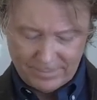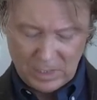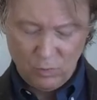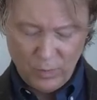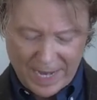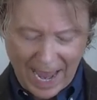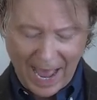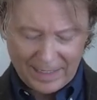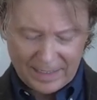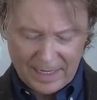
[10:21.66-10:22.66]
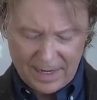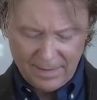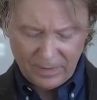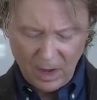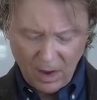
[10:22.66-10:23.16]
The
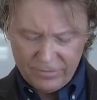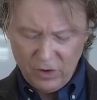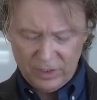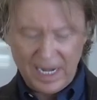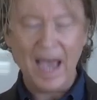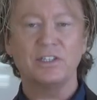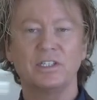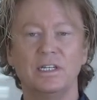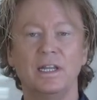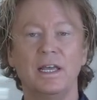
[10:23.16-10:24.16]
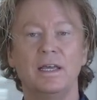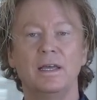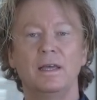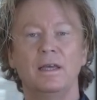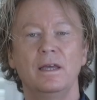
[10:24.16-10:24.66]
reality of your destiny
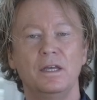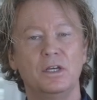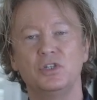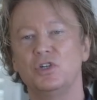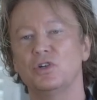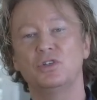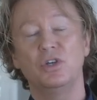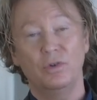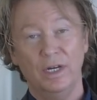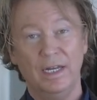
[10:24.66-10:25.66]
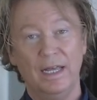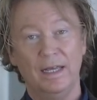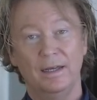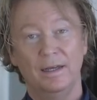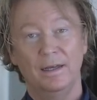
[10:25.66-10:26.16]
is your
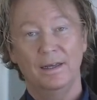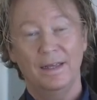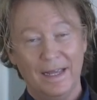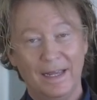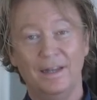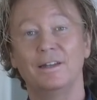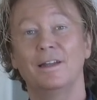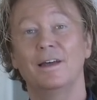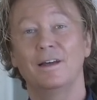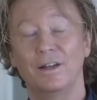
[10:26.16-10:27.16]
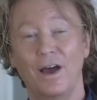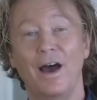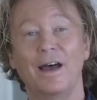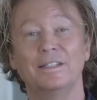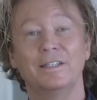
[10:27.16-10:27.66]
unity in
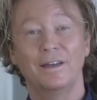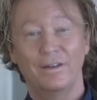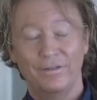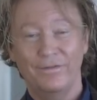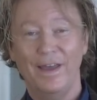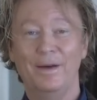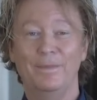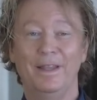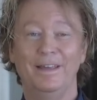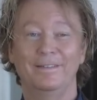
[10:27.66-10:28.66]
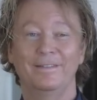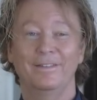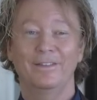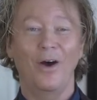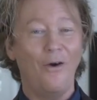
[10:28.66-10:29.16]
God's family.
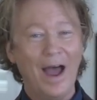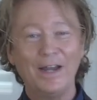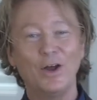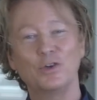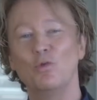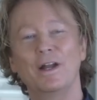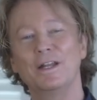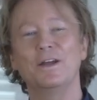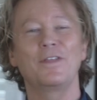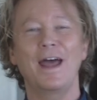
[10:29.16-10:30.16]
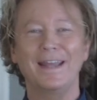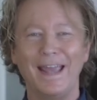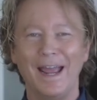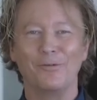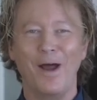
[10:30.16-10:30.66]
Oh, I know. You want to hear that
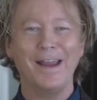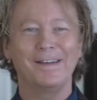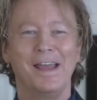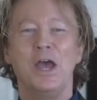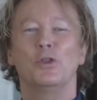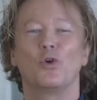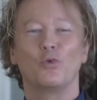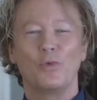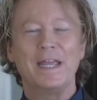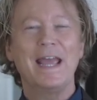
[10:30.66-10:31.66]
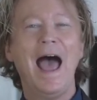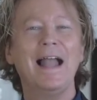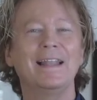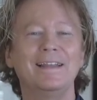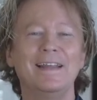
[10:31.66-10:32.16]
again, right? The
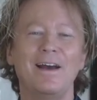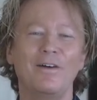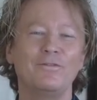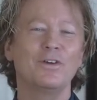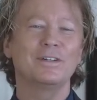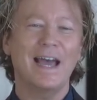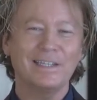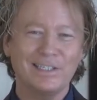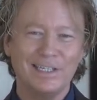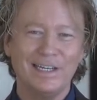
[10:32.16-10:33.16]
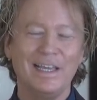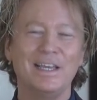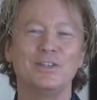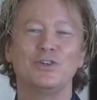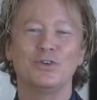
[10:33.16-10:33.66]
reality of your destiny
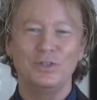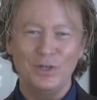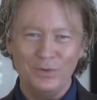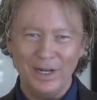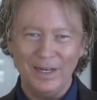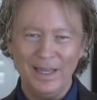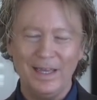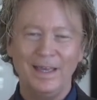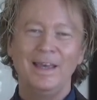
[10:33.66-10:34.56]
is your unity